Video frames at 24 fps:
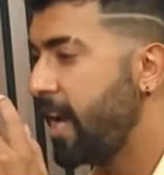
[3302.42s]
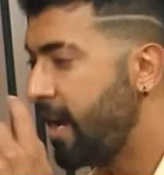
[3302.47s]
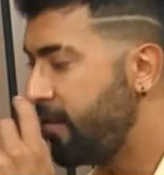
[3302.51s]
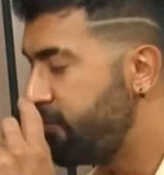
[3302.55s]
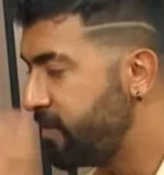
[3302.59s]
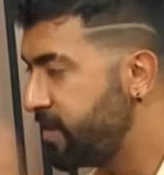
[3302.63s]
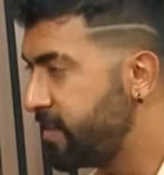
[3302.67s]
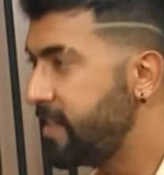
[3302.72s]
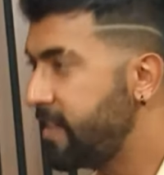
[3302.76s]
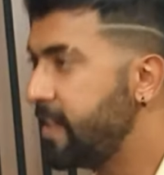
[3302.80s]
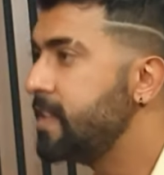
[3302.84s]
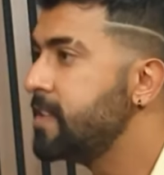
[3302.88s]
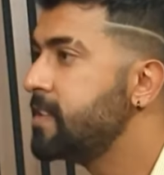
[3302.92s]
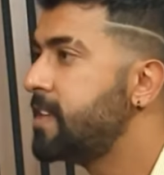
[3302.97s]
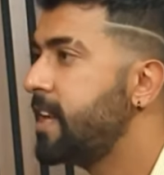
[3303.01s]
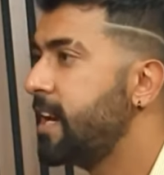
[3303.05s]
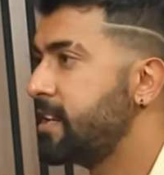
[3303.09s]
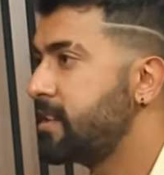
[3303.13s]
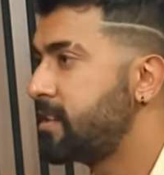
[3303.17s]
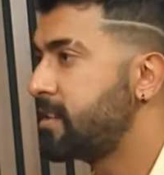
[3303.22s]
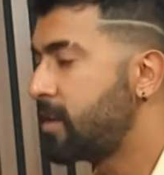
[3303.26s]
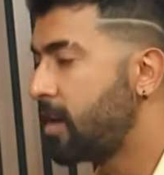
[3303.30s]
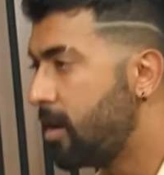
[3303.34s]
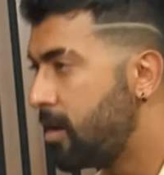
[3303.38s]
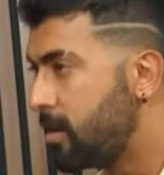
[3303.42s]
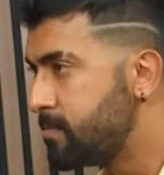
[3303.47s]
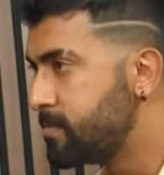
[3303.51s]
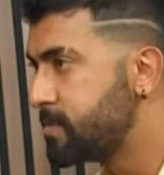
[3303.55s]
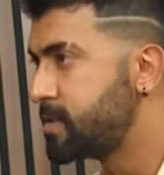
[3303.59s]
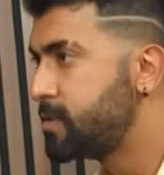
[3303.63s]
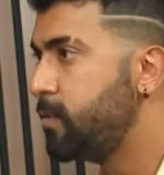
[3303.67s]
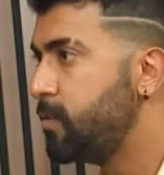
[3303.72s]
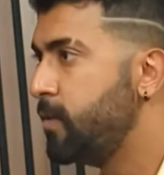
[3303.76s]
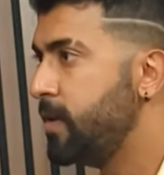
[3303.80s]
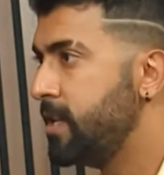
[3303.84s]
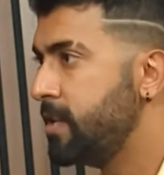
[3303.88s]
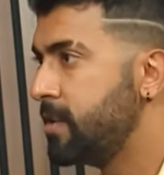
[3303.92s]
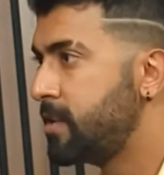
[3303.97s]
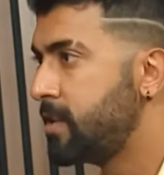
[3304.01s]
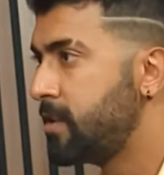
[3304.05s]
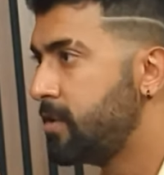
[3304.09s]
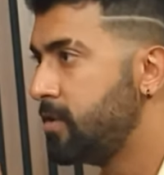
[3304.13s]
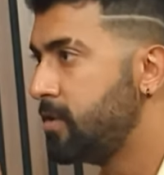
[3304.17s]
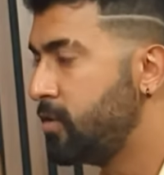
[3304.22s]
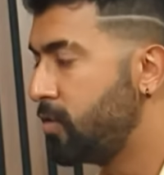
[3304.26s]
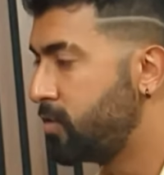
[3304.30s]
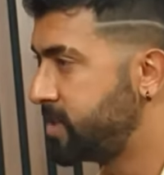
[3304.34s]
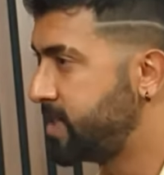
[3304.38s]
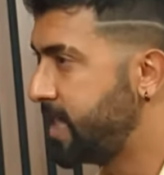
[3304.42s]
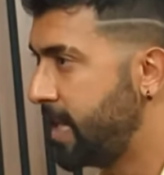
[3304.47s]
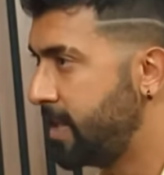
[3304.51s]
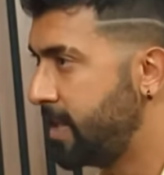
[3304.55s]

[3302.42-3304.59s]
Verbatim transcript: everything that comes with your